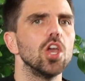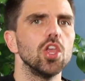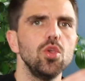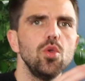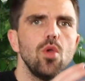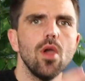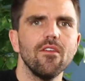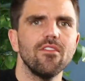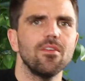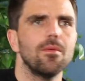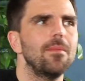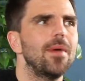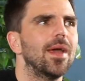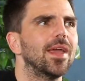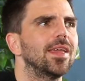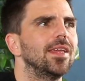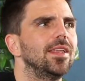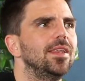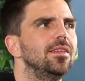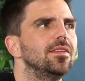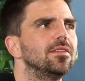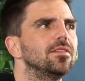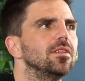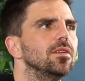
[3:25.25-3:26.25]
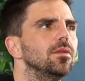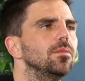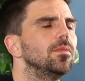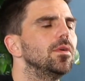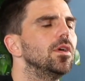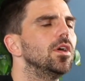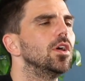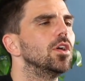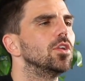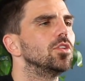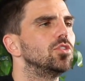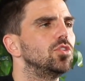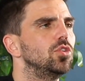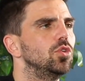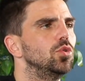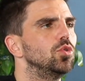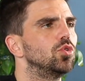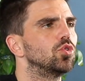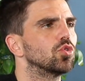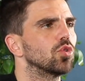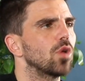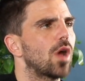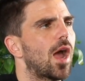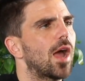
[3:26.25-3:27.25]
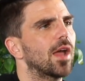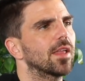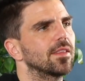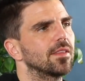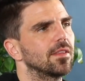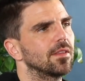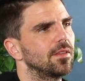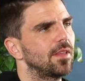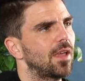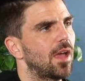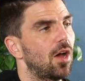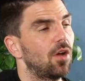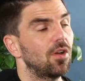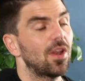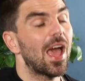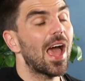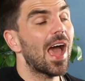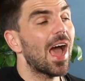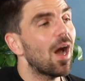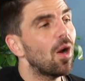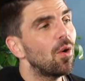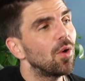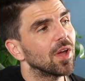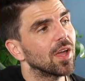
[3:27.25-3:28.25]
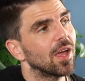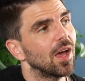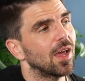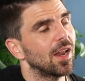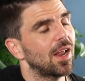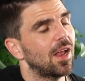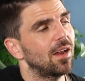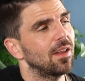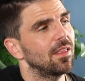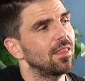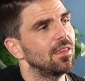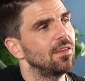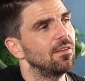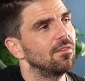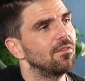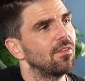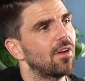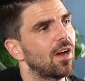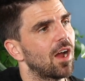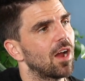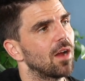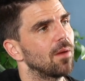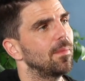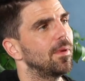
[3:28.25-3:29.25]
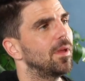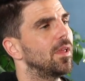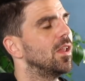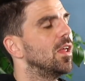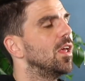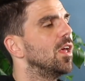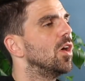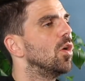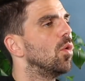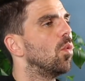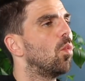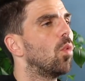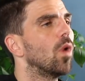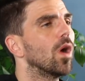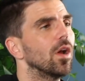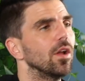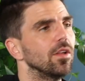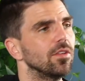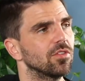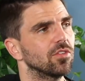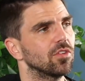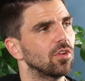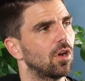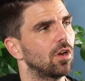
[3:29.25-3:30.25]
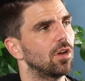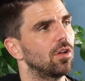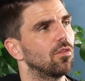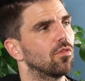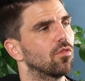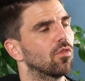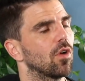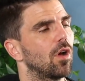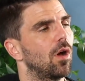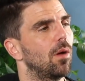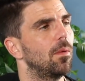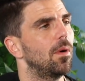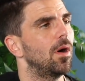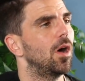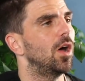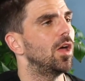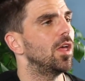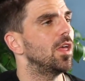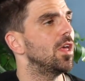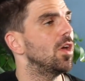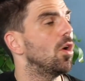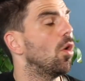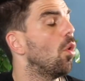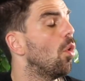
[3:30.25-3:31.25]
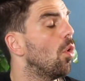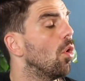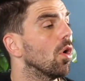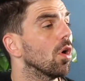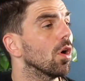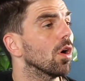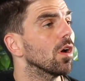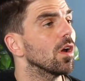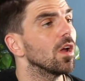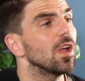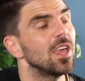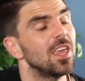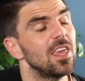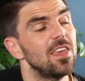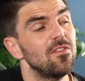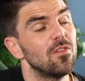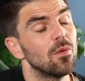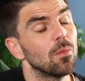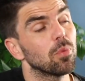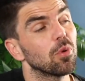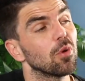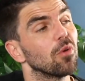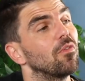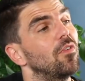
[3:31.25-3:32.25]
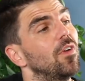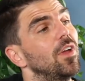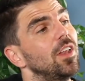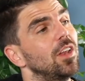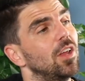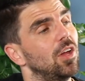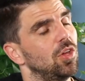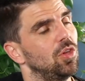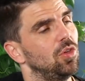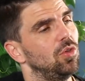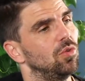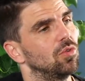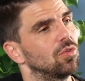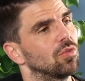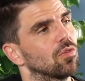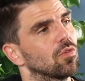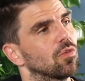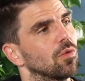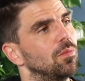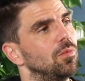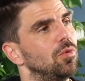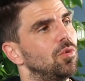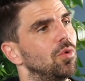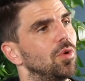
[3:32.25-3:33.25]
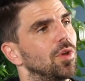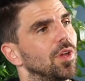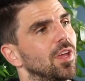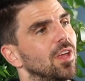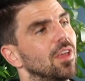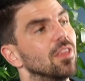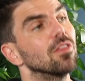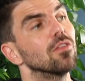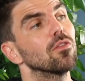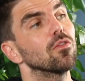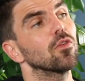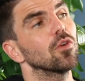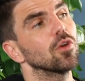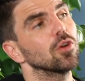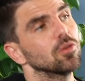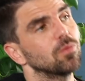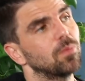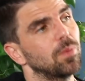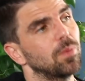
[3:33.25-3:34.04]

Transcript: you have a mechanism to track down how it got out of the environment, where it started from, or even prevent a user from doing it in the first